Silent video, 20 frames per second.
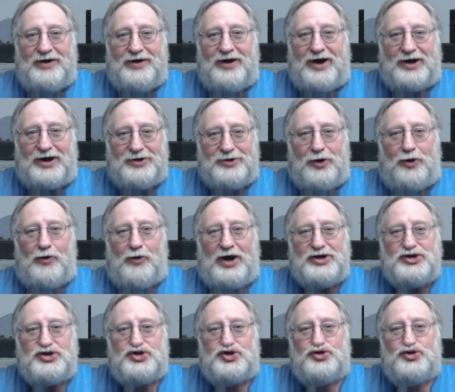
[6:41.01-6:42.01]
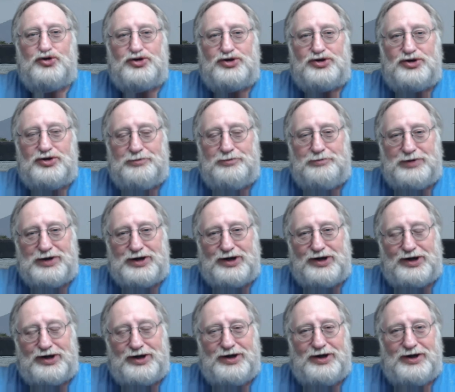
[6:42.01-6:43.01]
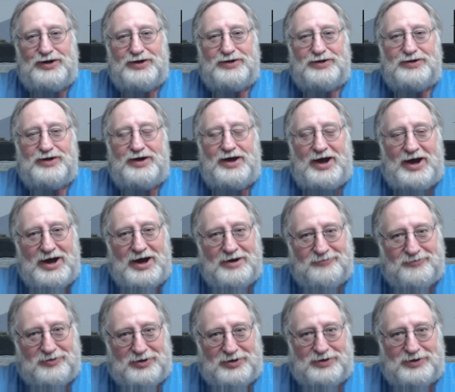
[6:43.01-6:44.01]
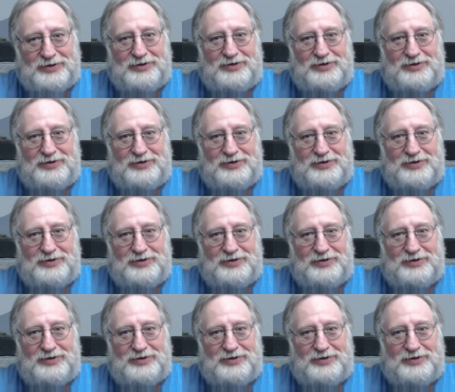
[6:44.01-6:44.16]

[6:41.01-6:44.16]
I know I shouldn't be having,